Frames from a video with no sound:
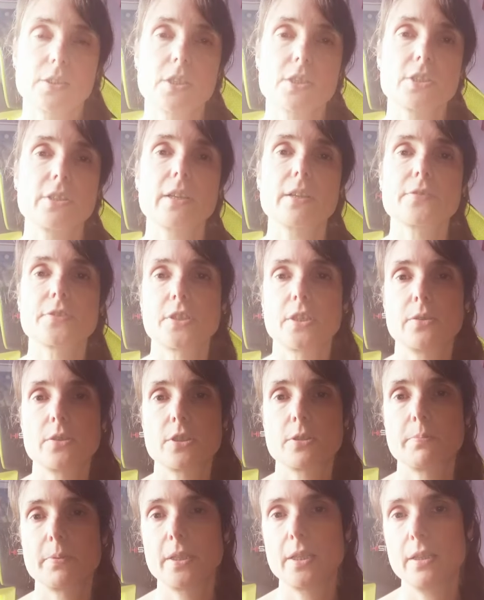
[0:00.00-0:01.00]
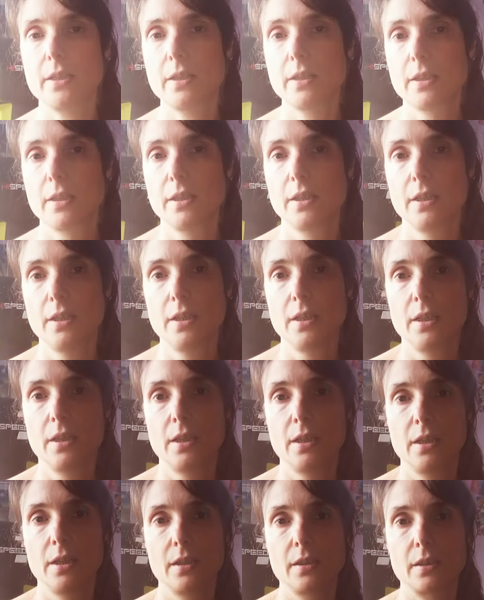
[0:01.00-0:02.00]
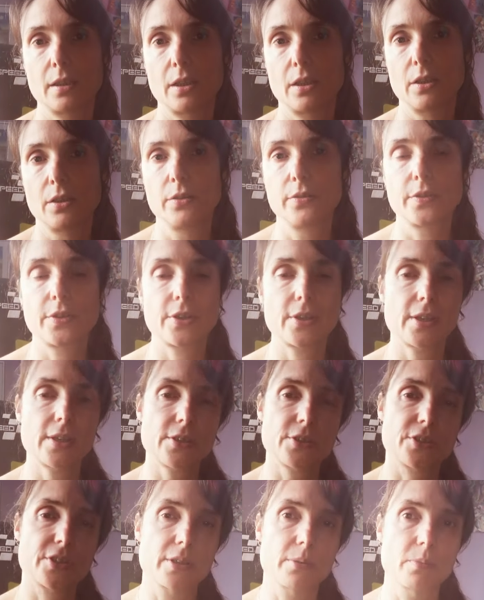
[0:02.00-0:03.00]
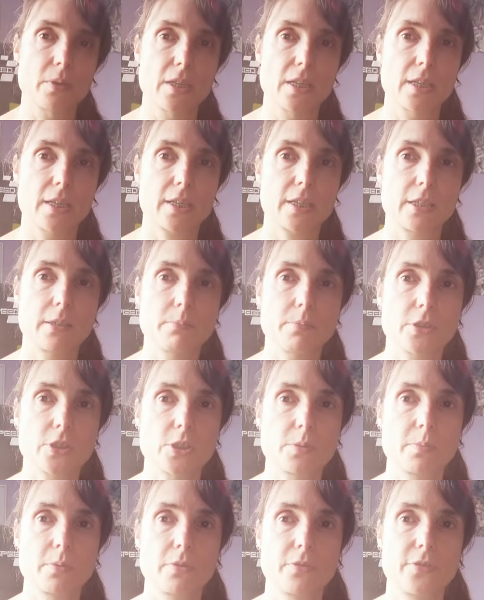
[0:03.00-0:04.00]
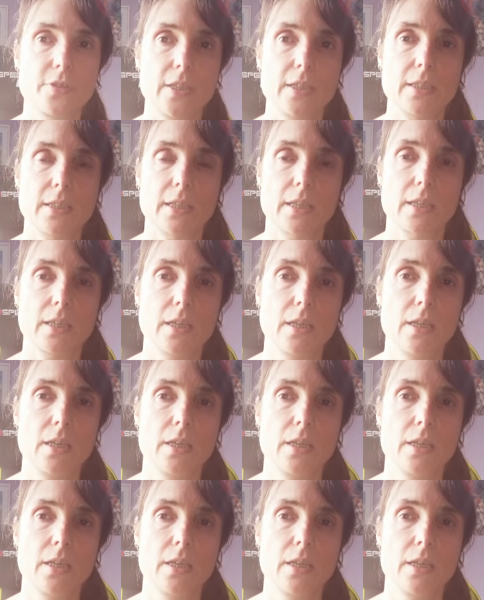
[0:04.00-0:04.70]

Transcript: does love seem to be over there somewhere like an impossible feeling?